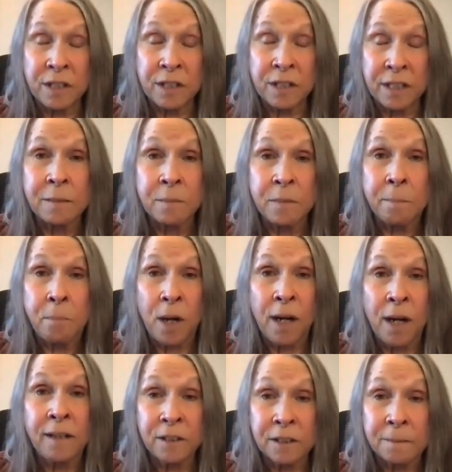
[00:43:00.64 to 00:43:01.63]
with an intimate
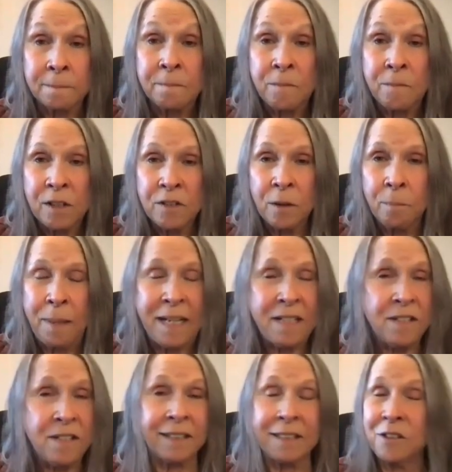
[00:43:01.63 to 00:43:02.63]
partner so
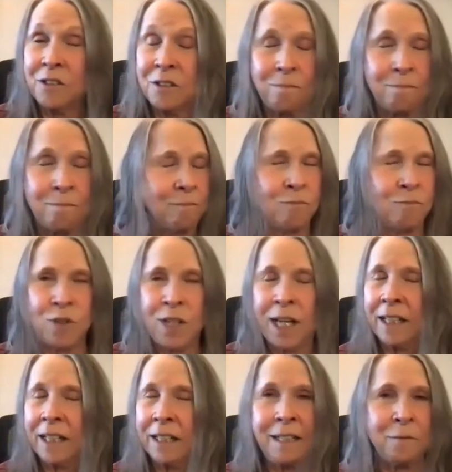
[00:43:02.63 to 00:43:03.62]
basically just
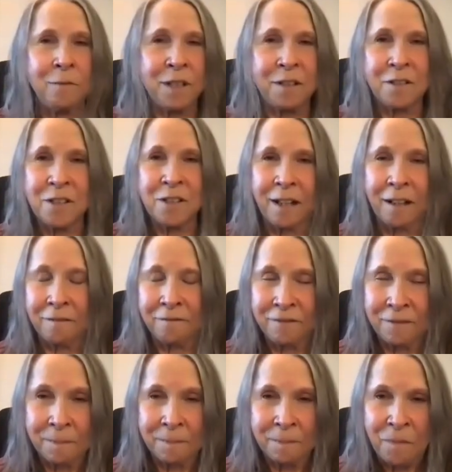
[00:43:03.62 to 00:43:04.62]
checking in with yourself
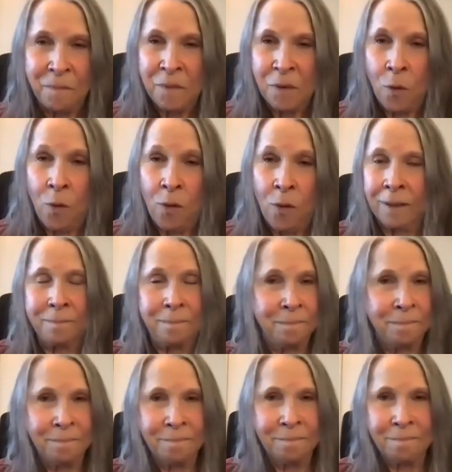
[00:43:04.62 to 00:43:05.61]
or
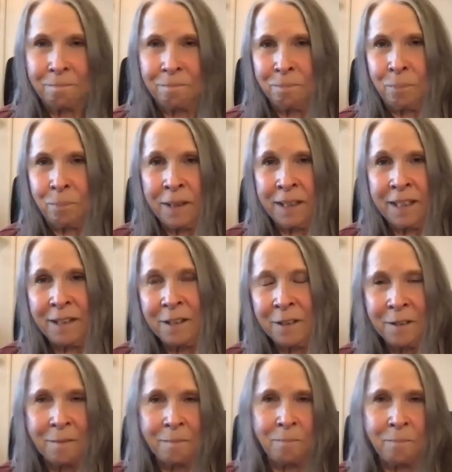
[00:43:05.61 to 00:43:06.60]

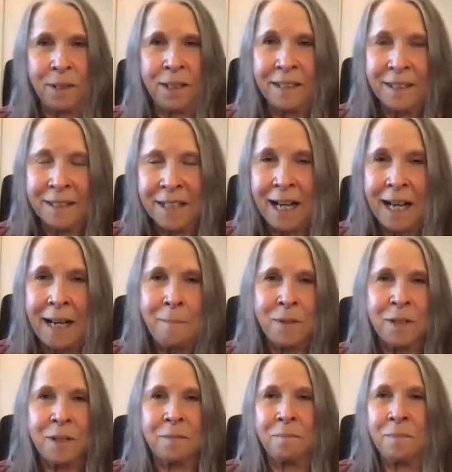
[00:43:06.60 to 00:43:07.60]
putting putting a
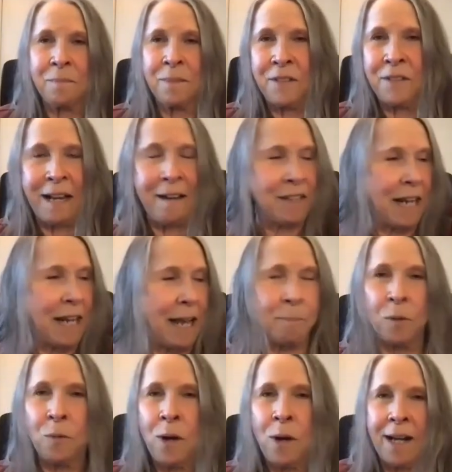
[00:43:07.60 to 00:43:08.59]
timer if you have an
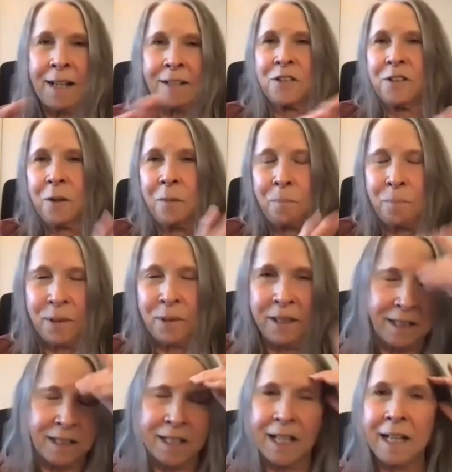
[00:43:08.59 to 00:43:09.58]
apple watch you know
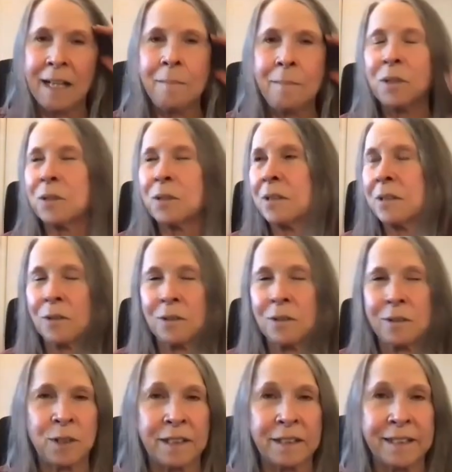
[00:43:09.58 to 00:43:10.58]
putting a timer
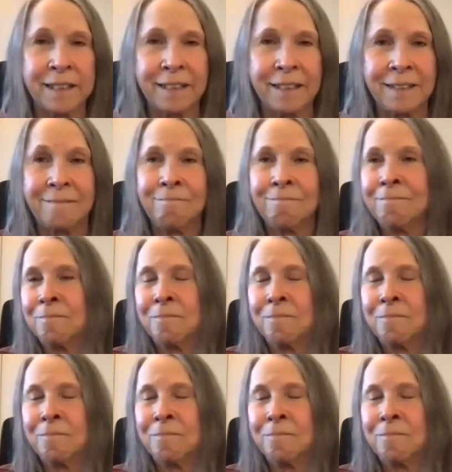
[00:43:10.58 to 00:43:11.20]
or with a little